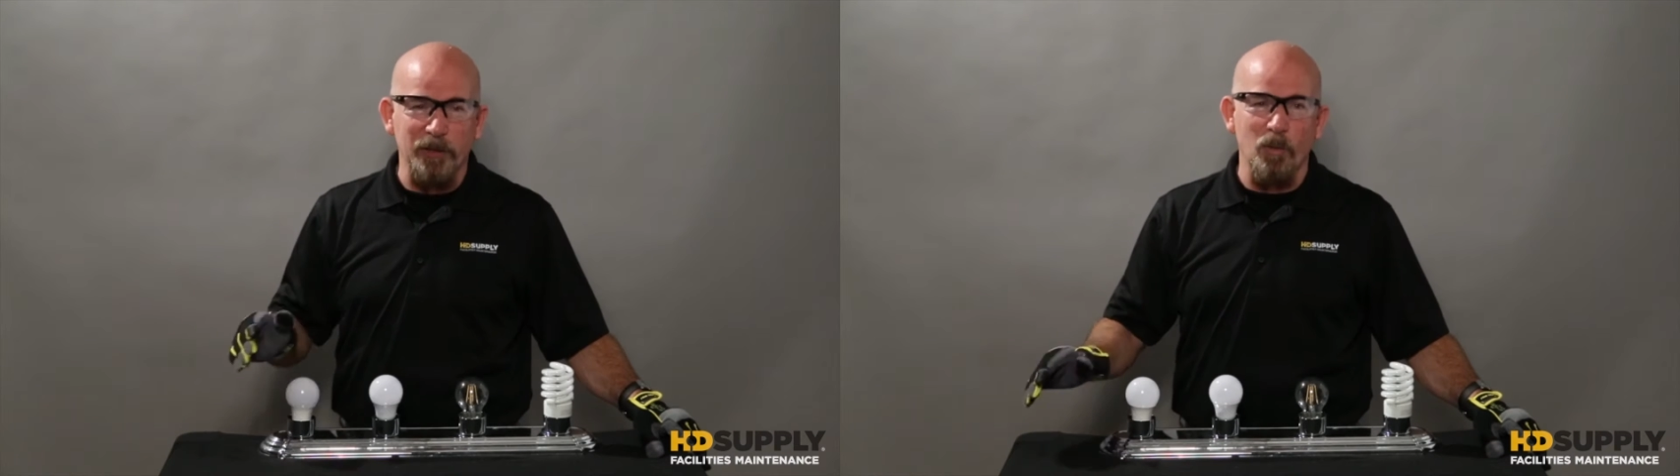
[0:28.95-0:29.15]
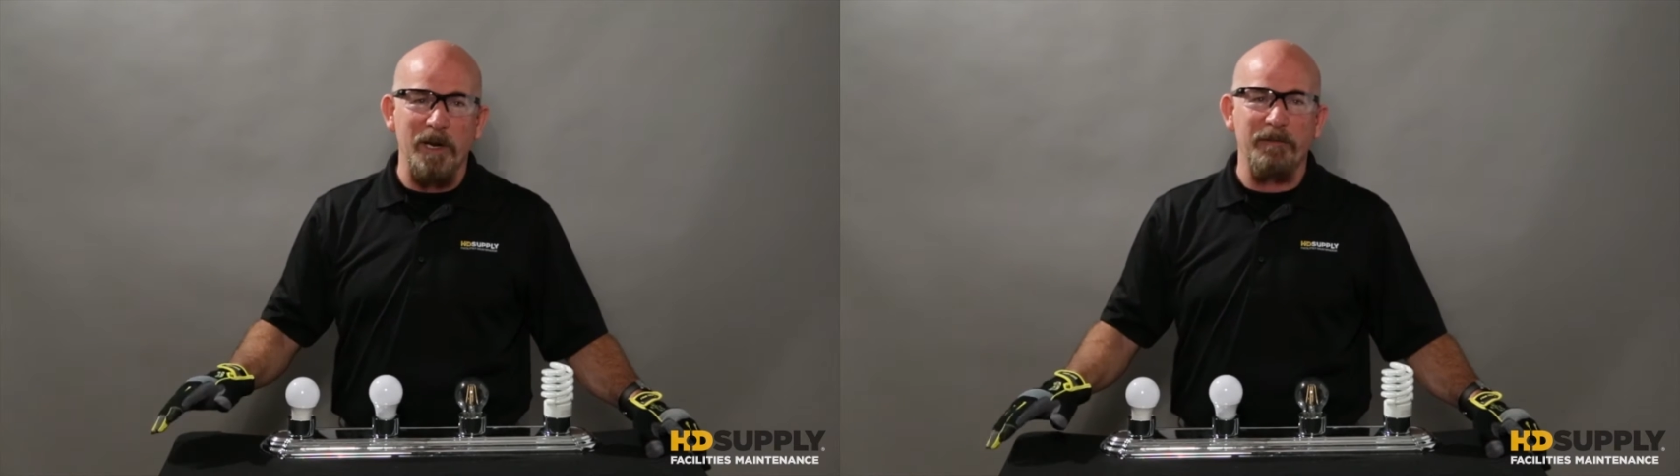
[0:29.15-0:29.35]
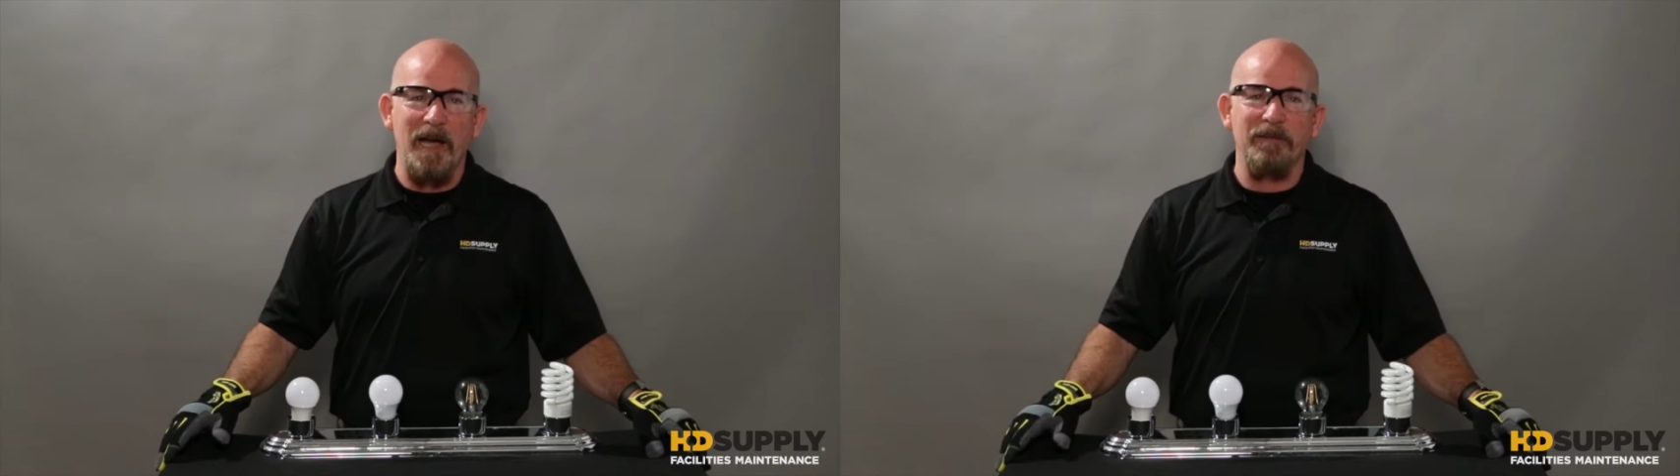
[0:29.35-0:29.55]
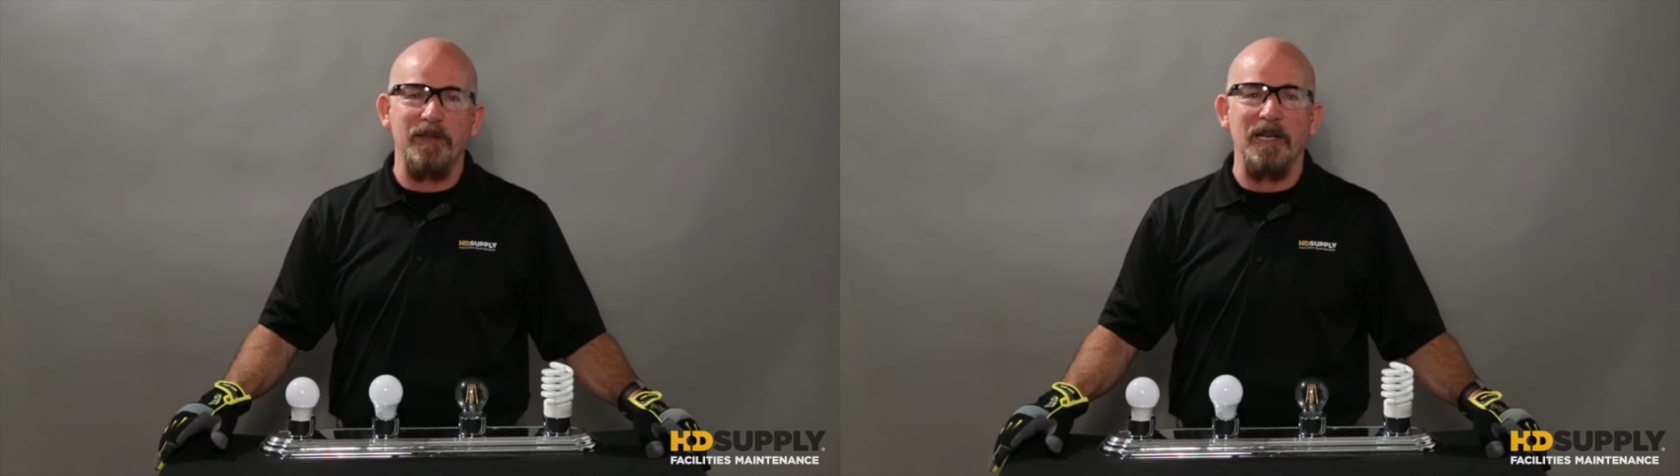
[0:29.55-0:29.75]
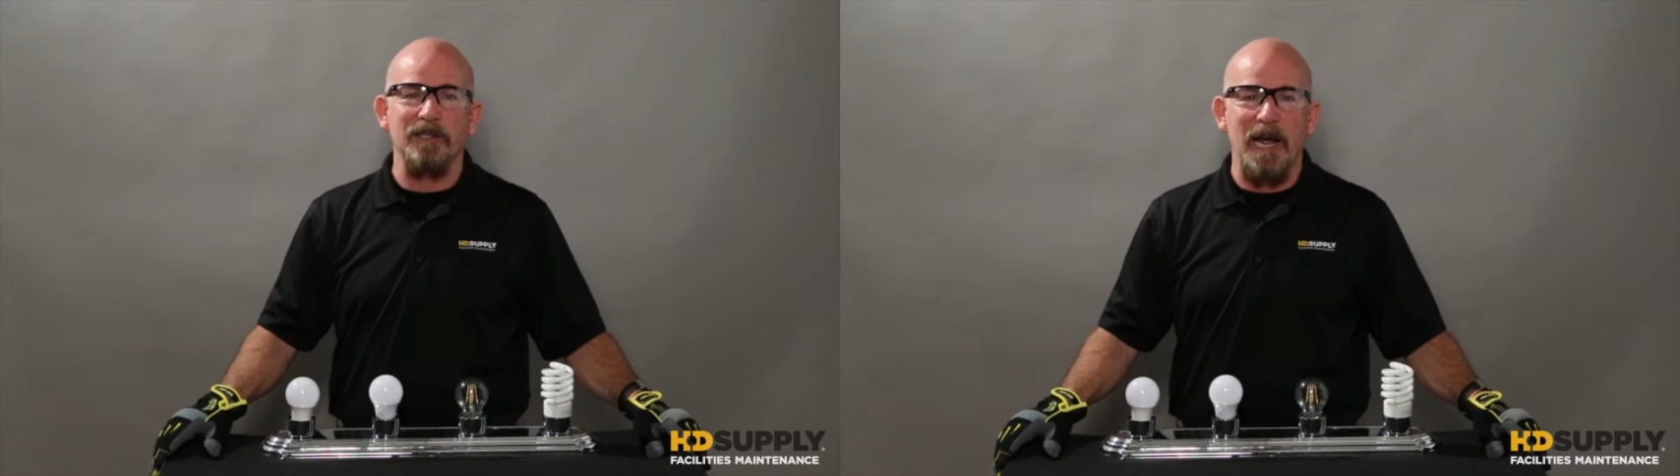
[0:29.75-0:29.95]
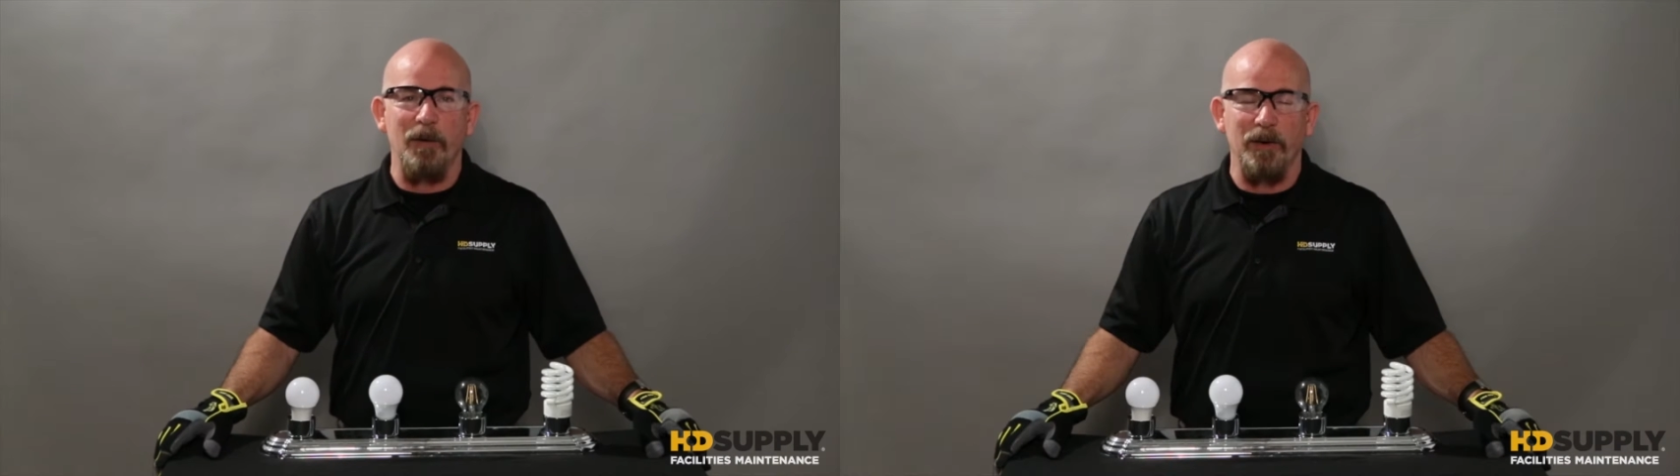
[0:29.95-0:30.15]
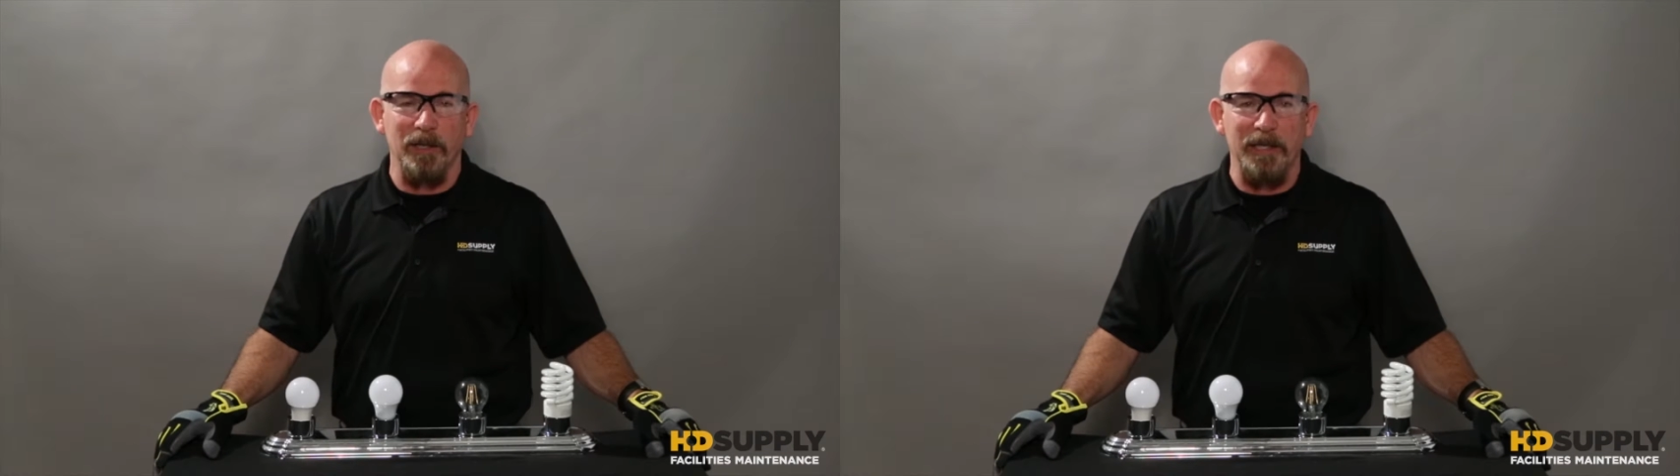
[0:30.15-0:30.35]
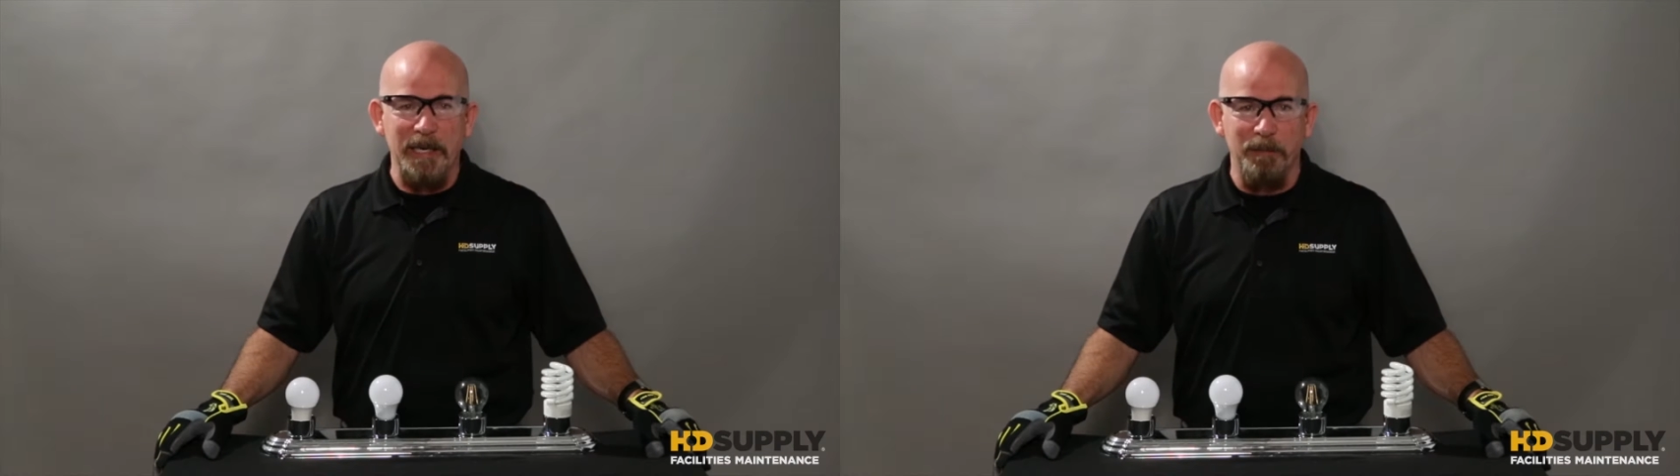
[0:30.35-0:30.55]
25,000 hour
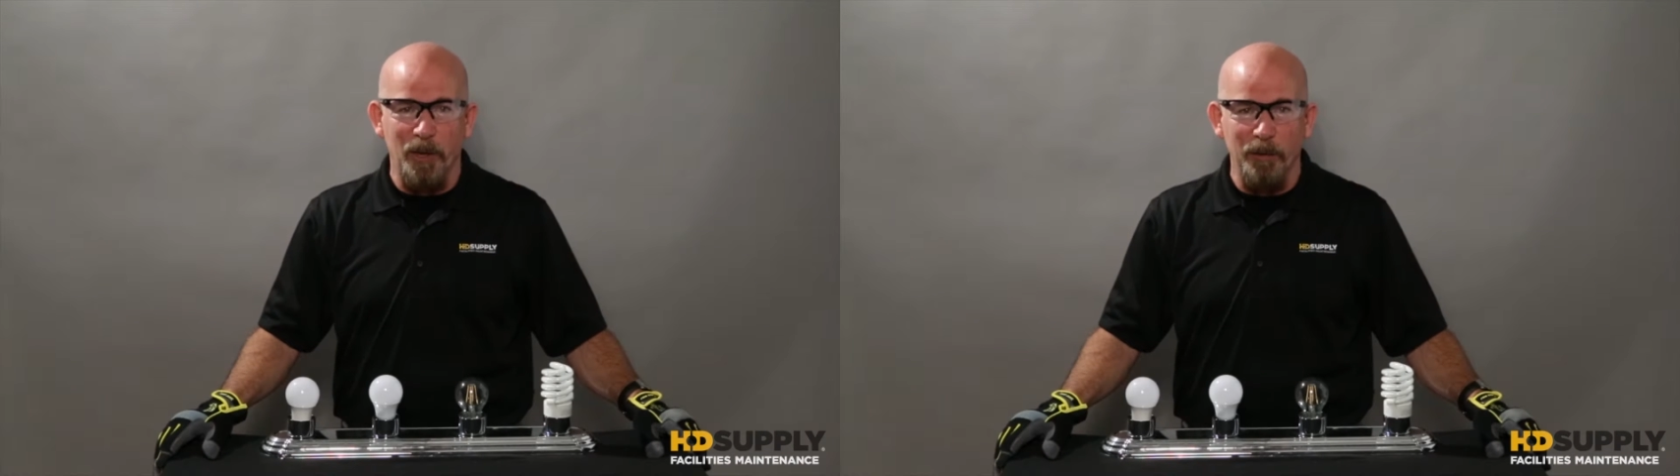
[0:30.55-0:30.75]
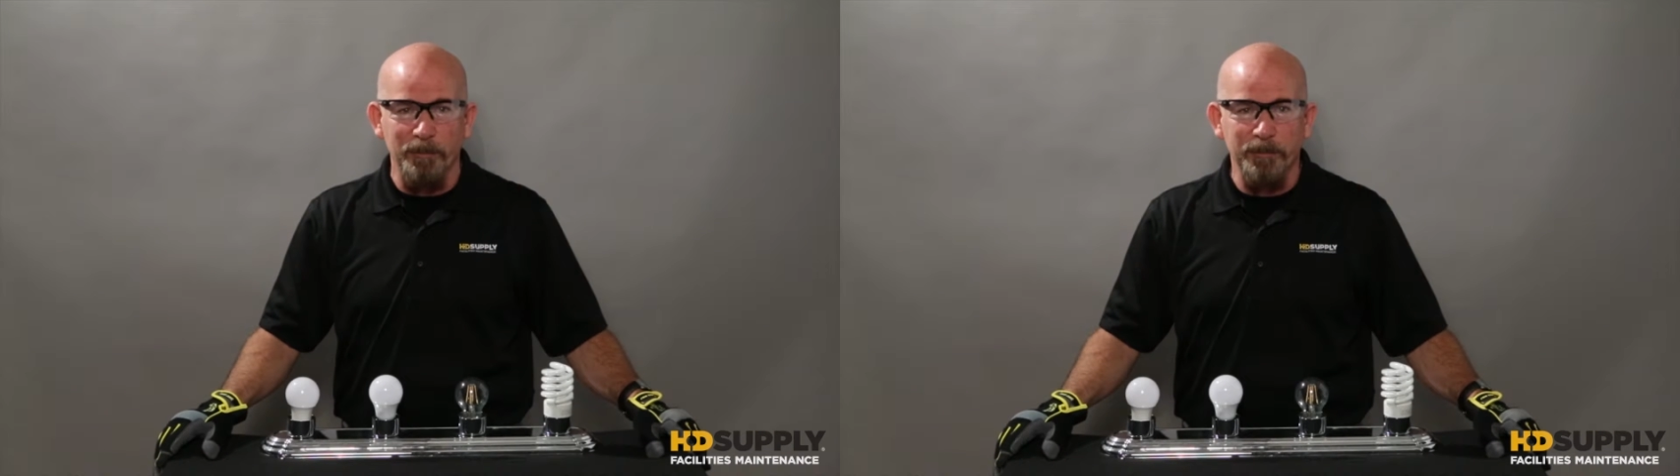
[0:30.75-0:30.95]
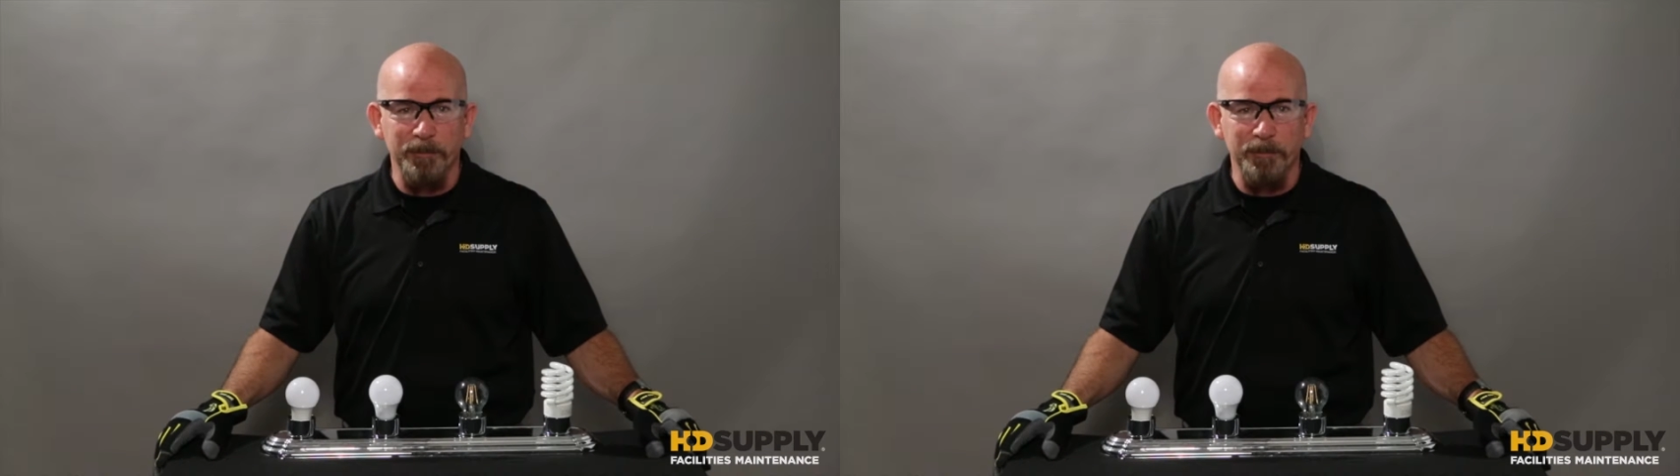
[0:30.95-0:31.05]
LED bulb.